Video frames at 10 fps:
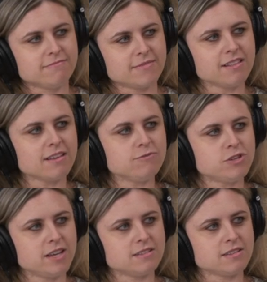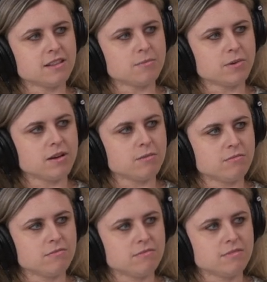Silent I love Jane Bob Silent Bob.
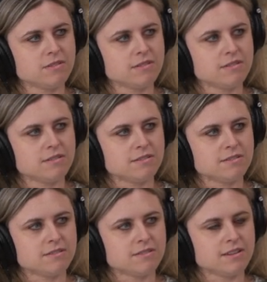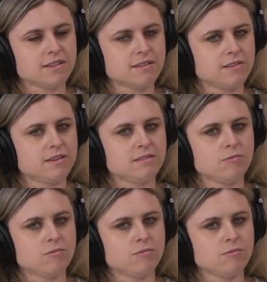Yeah. I love it.